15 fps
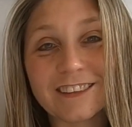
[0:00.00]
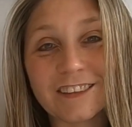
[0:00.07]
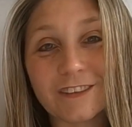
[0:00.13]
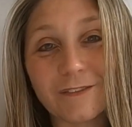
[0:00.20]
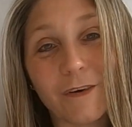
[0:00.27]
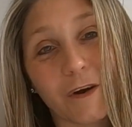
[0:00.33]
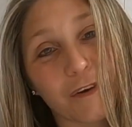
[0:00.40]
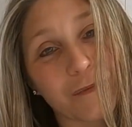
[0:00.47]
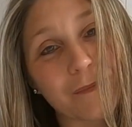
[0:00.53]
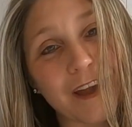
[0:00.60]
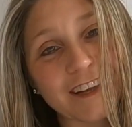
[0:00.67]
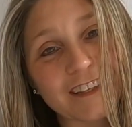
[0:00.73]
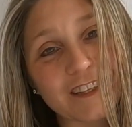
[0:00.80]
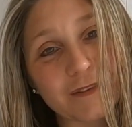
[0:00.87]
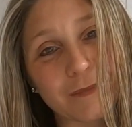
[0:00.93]
Welcome
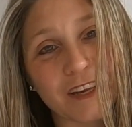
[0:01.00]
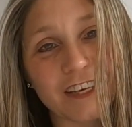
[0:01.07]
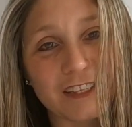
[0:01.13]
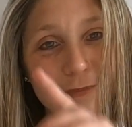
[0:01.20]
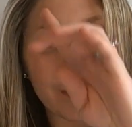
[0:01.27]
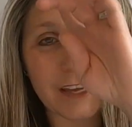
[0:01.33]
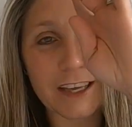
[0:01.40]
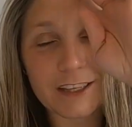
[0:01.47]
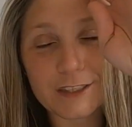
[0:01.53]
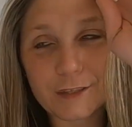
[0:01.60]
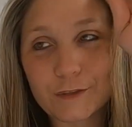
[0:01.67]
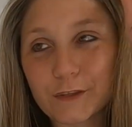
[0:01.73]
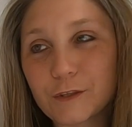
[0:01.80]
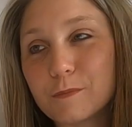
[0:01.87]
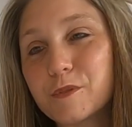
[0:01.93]
back to the Mandis Makings
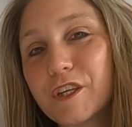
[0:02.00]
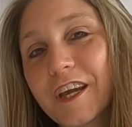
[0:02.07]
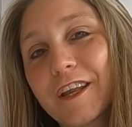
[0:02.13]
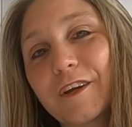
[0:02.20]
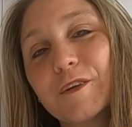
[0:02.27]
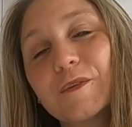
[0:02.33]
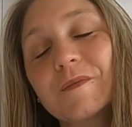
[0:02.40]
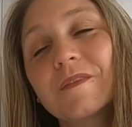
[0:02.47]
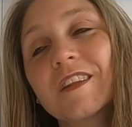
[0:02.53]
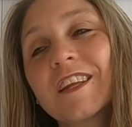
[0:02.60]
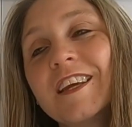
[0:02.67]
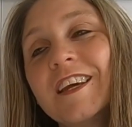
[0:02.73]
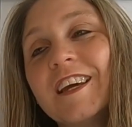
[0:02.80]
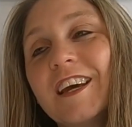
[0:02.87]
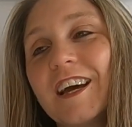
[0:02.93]
YouTube channel.
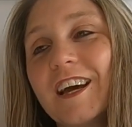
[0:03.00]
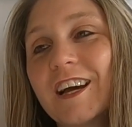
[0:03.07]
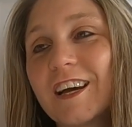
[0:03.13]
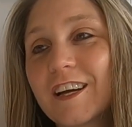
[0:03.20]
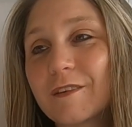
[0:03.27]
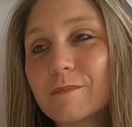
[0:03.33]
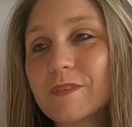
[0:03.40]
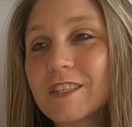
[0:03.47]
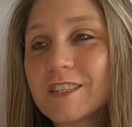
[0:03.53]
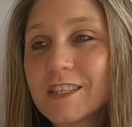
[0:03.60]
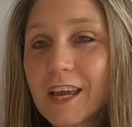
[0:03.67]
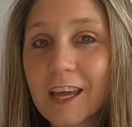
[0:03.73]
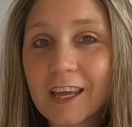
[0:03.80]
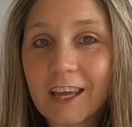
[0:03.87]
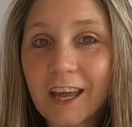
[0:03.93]

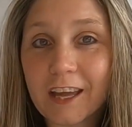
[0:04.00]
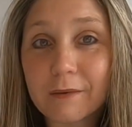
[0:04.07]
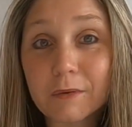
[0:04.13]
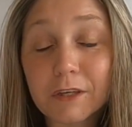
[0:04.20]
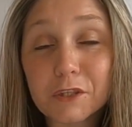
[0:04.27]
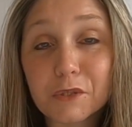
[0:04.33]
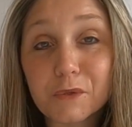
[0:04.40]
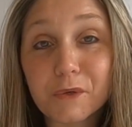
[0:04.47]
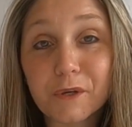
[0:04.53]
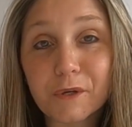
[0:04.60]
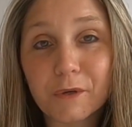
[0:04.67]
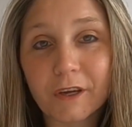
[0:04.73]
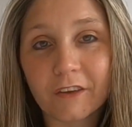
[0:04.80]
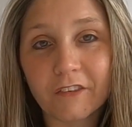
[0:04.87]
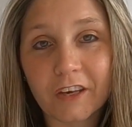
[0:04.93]
Today I'm going to do a
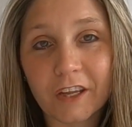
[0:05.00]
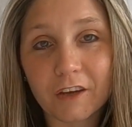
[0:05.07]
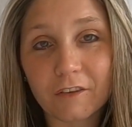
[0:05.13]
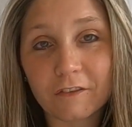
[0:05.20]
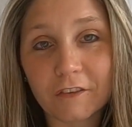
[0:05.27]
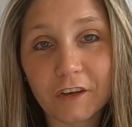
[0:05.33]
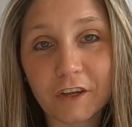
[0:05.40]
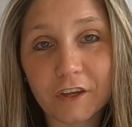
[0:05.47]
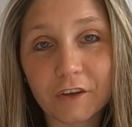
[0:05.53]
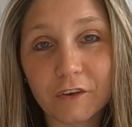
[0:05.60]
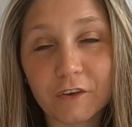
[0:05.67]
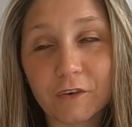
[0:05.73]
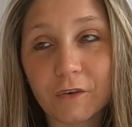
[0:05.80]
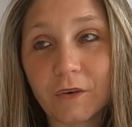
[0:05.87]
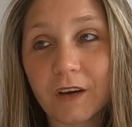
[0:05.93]
quick video for
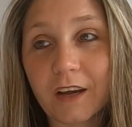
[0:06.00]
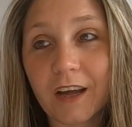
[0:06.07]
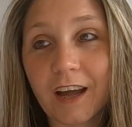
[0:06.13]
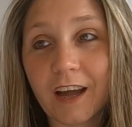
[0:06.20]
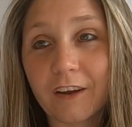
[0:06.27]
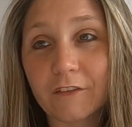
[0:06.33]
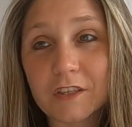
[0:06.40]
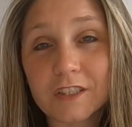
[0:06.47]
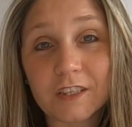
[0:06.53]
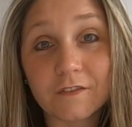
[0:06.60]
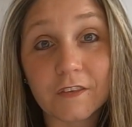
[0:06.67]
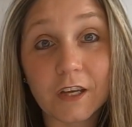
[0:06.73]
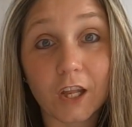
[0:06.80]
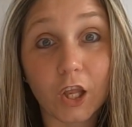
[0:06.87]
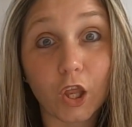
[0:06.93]
you. I received
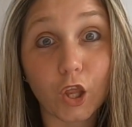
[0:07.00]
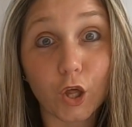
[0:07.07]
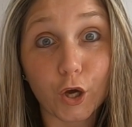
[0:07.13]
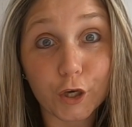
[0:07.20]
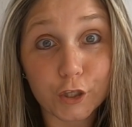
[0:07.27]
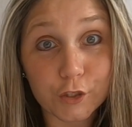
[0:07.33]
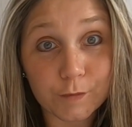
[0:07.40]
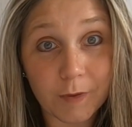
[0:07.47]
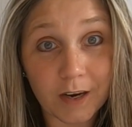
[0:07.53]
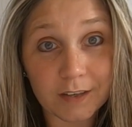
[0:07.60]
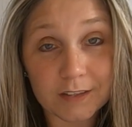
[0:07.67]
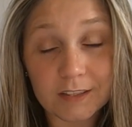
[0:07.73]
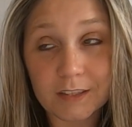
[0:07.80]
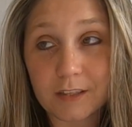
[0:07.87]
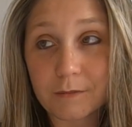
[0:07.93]
a large box
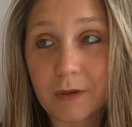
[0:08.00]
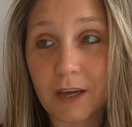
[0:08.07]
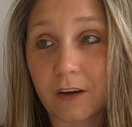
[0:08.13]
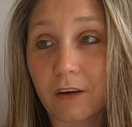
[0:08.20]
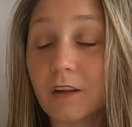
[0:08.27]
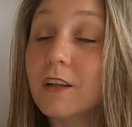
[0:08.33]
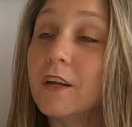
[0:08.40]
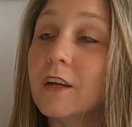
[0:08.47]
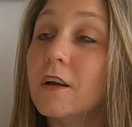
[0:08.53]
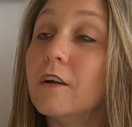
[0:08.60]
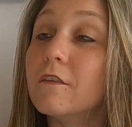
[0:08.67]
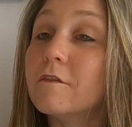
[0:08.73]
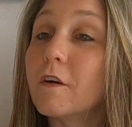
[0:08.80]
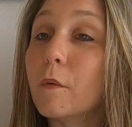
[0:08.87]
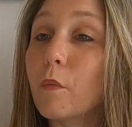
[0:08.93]
in the mail
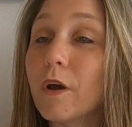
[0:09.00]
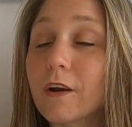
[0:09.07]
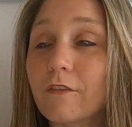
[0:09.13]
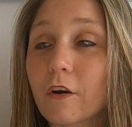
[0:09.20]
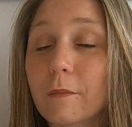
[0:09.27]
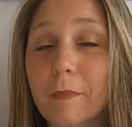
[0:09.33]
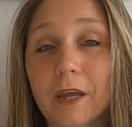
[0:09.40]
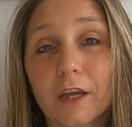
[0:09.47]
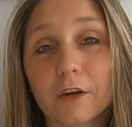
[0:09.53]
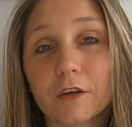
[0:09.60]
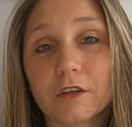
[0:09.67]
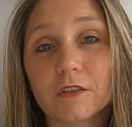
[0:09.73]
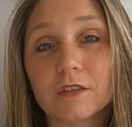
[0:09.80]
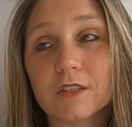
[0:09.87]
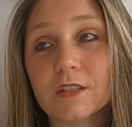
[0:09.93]
from one of our
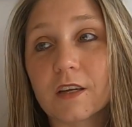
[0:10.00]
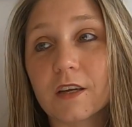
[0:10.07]
makers,